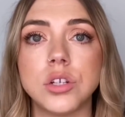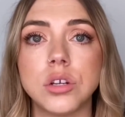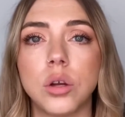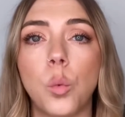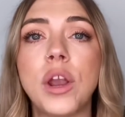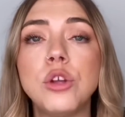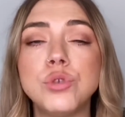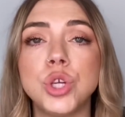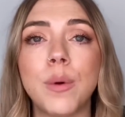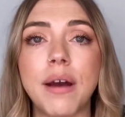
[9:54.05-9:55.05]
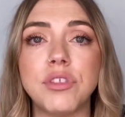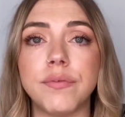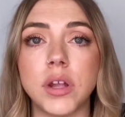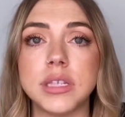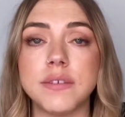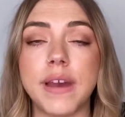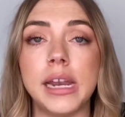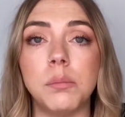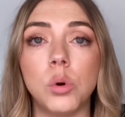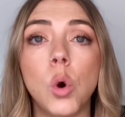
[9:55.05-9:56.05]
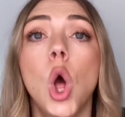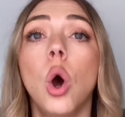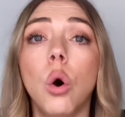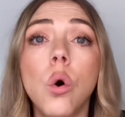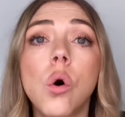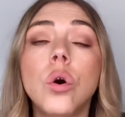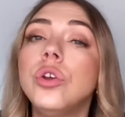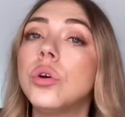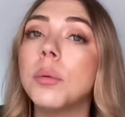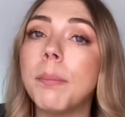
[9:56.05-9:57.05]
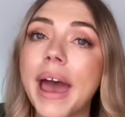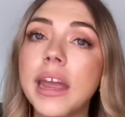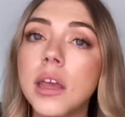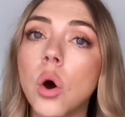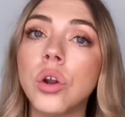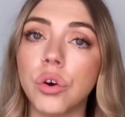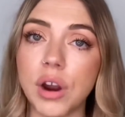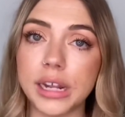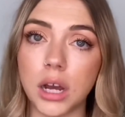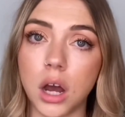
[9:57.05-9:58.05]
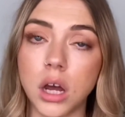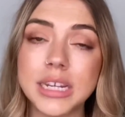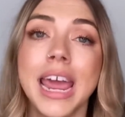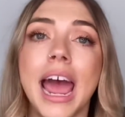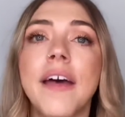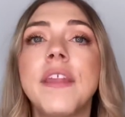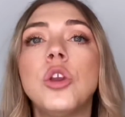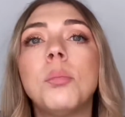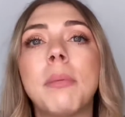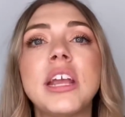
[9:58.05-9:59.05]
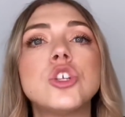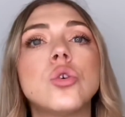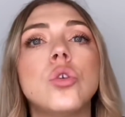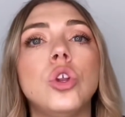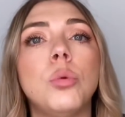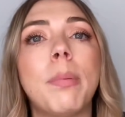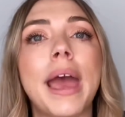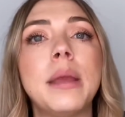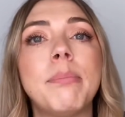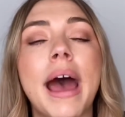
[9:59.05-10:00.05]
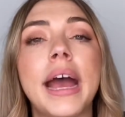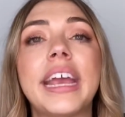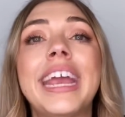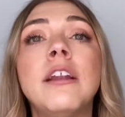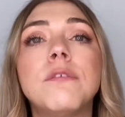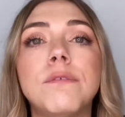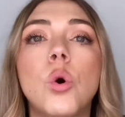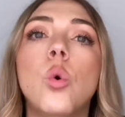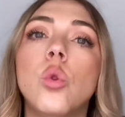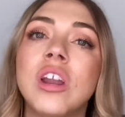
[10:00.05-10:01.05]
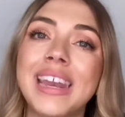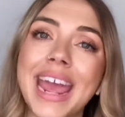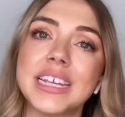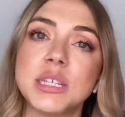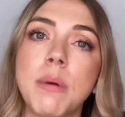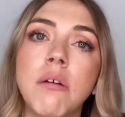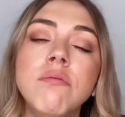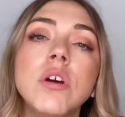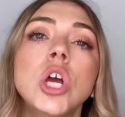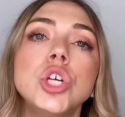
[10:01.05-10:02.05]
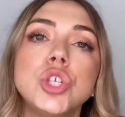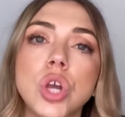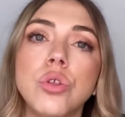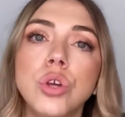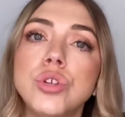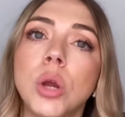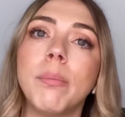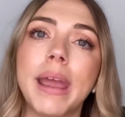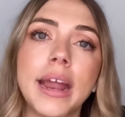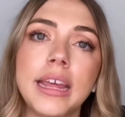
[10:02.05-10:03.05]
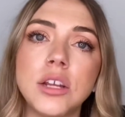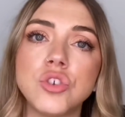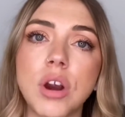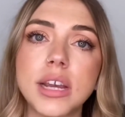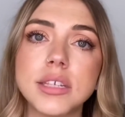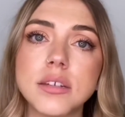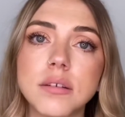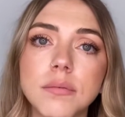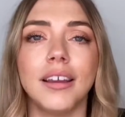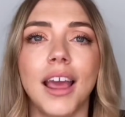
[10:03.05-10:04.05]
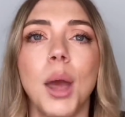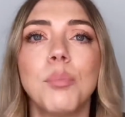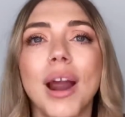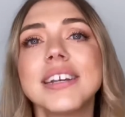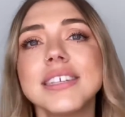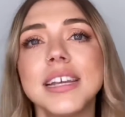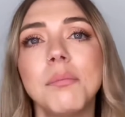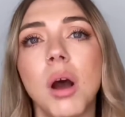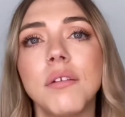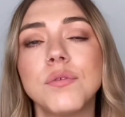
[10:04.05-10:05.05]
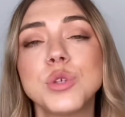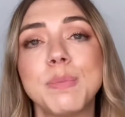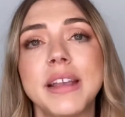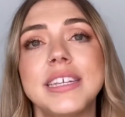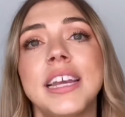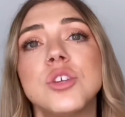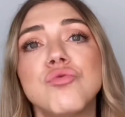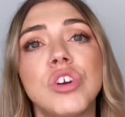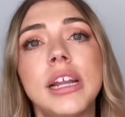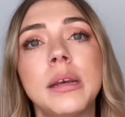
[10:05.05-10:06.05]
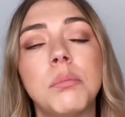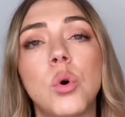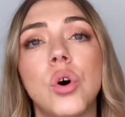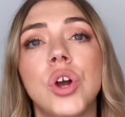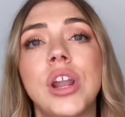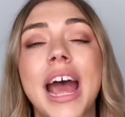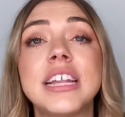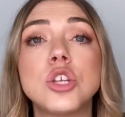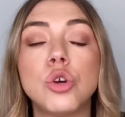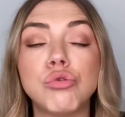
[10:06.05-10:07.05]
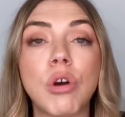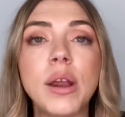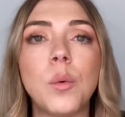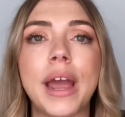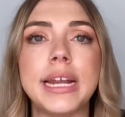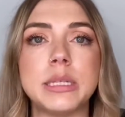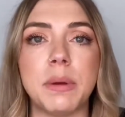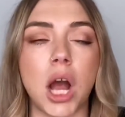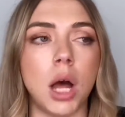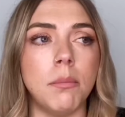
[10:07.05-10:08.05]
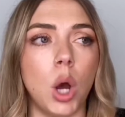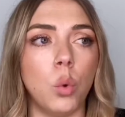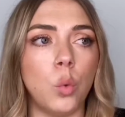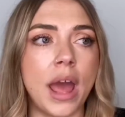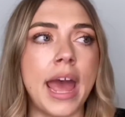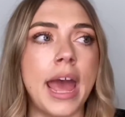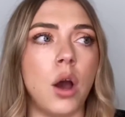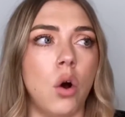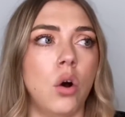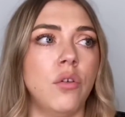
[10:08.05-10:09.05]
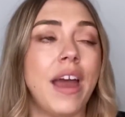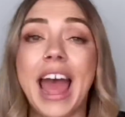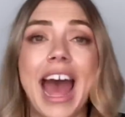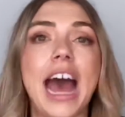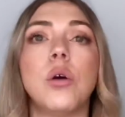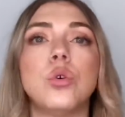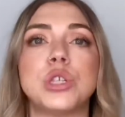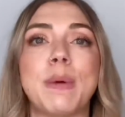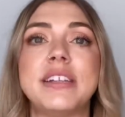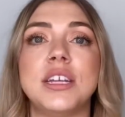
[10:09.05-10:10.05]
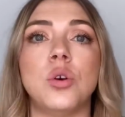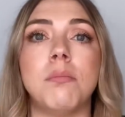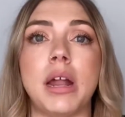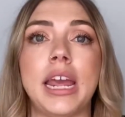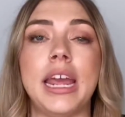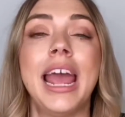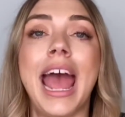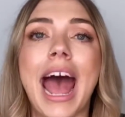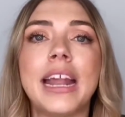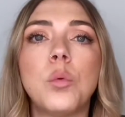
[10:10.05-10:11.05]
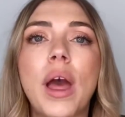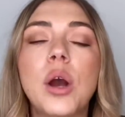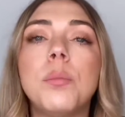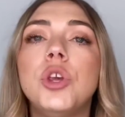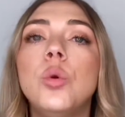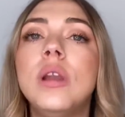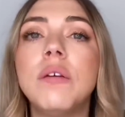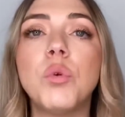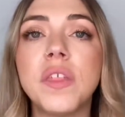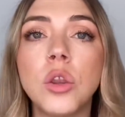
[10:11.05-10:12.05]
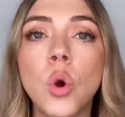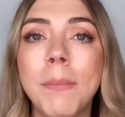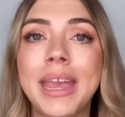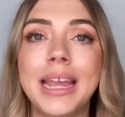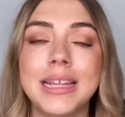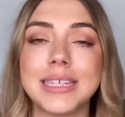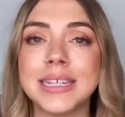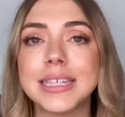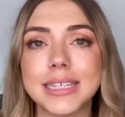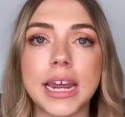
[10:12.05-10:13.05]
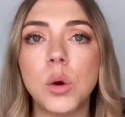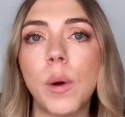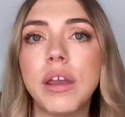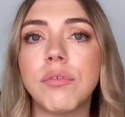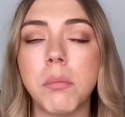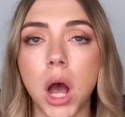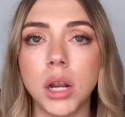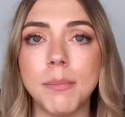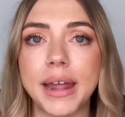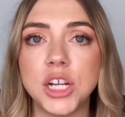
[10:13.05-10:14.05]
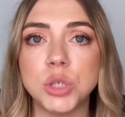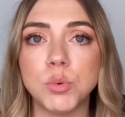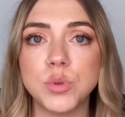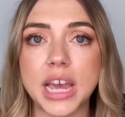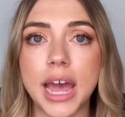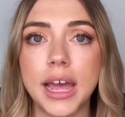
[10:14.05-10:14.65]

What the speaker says: when you do have the funds available. Or you can pay on a credit card and then you make sure that you pay back in full the next month so that you don't any interest. Practicing mindful spending is really important and is a great way to become aware of how you're spending your money, and it will help you live within your means and stay away from unmanageable debt.